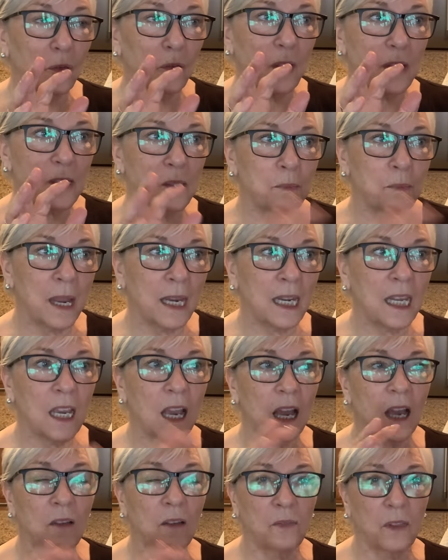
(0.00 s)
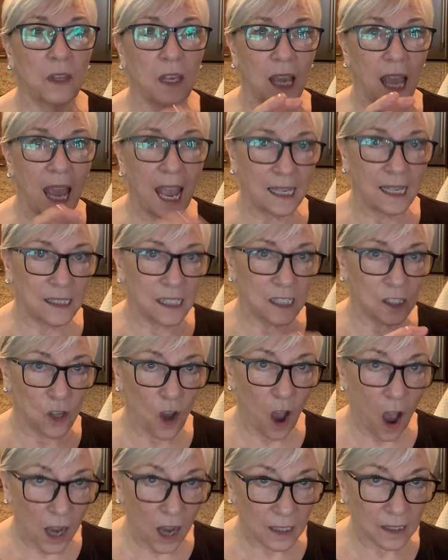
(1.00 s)
as many of the
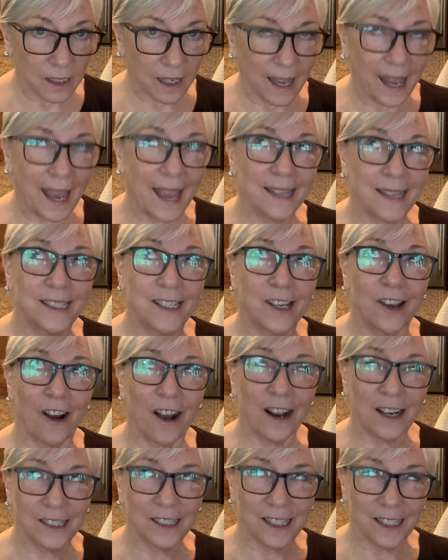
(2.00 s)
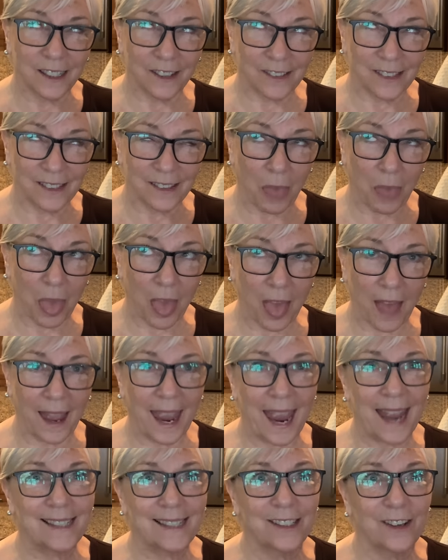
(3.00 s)
antioxidant,
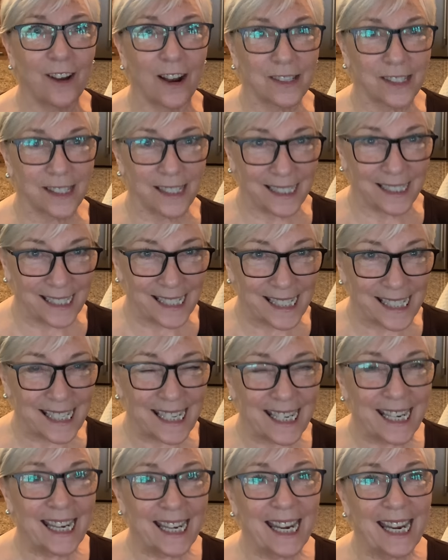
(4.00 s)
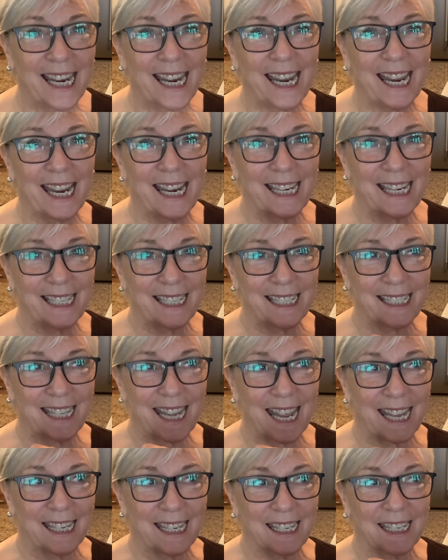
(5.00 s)
antioxidants uh,
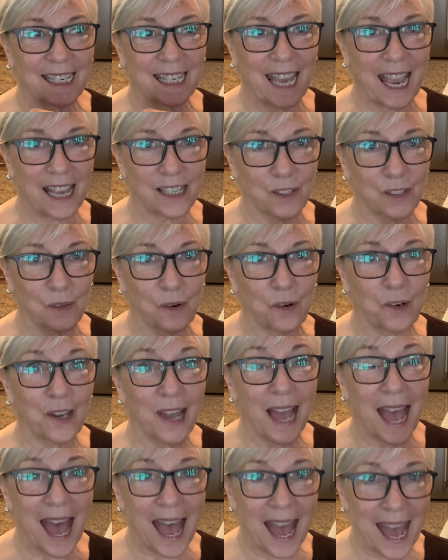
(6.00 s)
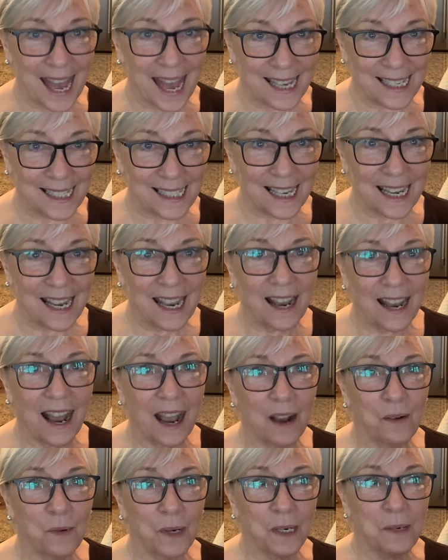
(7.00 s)
that castor oil has,
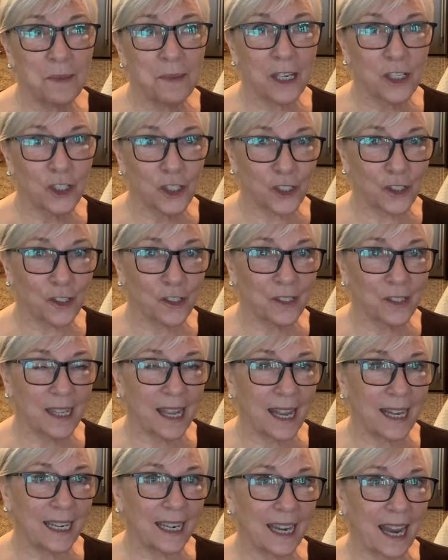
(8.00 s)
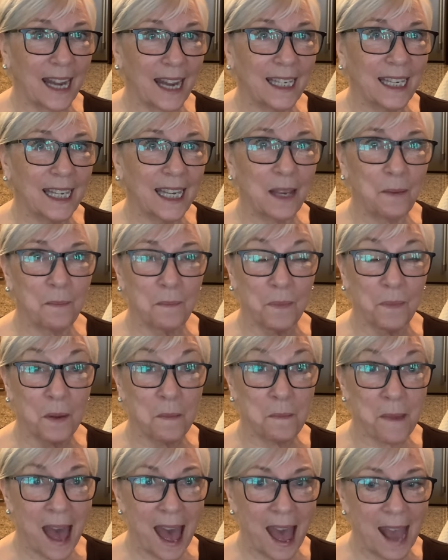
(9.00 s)
I want to make sure that I keep the
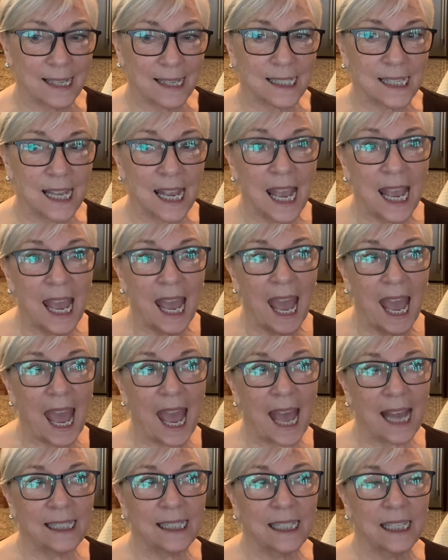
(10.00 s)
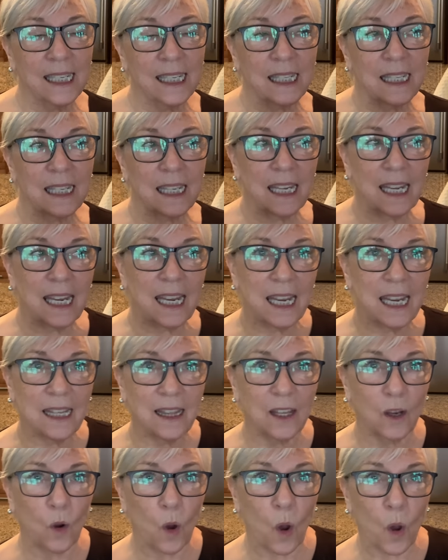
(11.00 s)
max. And
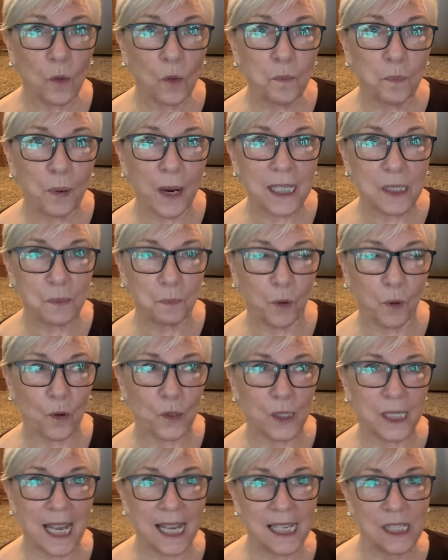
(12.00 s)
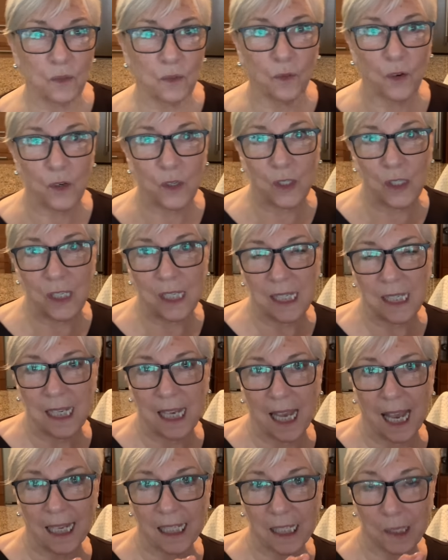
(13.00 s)
the cold press process versus
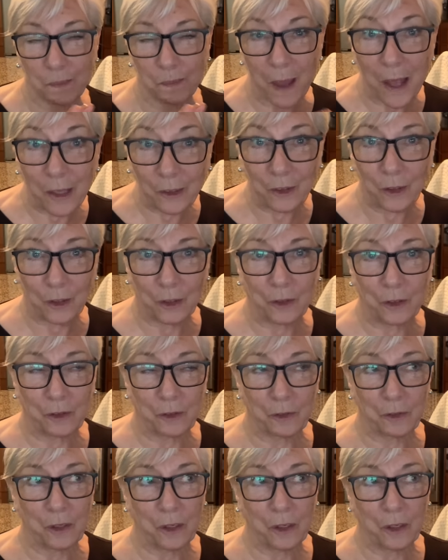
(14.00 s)
the expeller